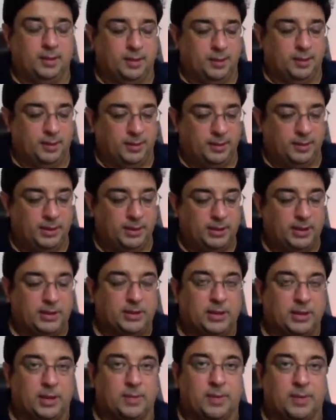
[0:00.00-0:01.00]
Ji,
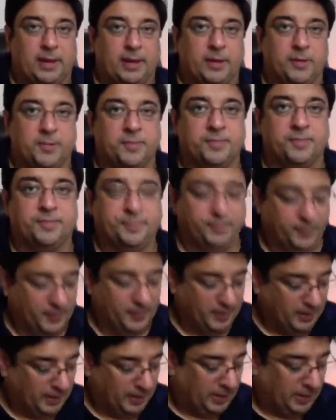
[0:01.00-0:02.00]
assalamu alaikum. I
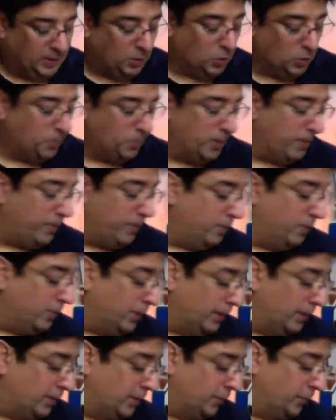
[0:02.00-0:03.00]
hope everybody is
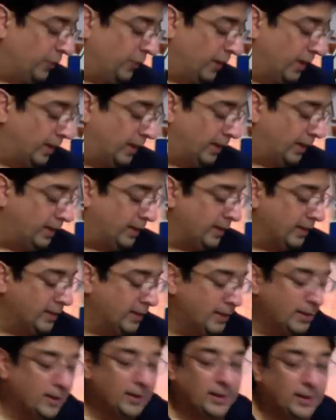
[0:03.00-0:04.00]
fine
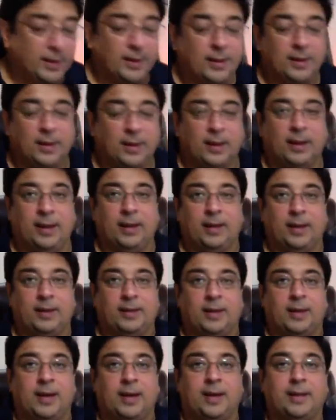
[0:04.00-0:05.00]
and
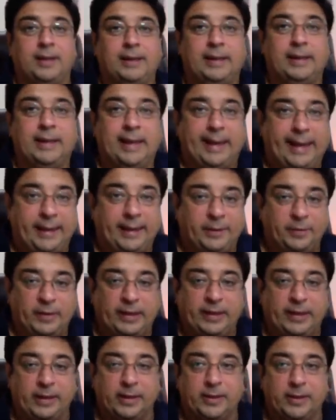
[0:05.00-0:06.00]
had a great
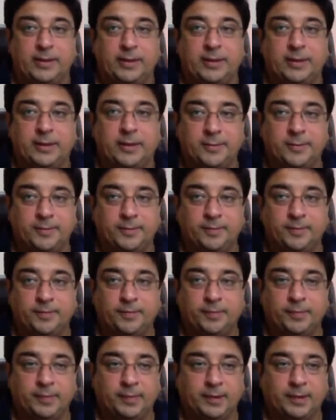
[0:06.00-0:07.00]
weekend.
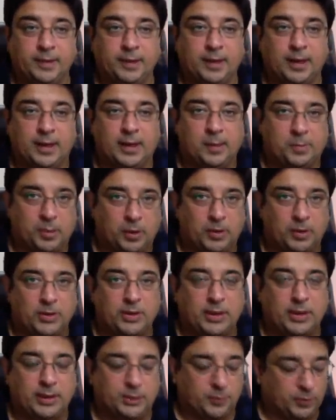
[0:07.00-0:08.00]
I
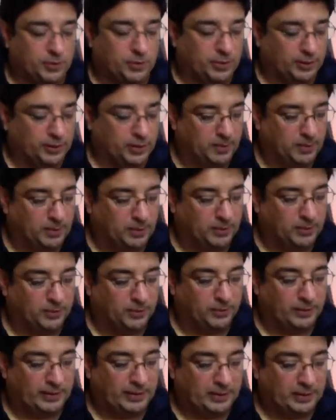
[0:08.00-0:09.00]
apologize for not coming on the
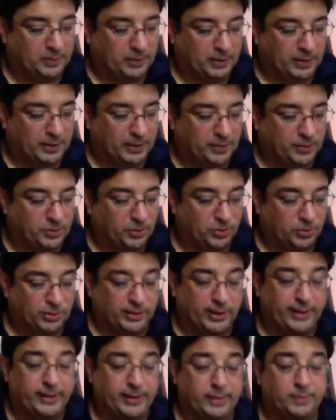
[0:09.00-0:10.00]
weekend, but I was so
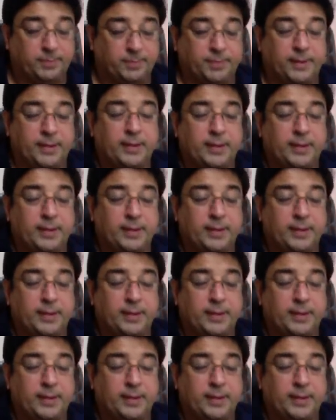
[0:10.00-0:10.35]
tied up.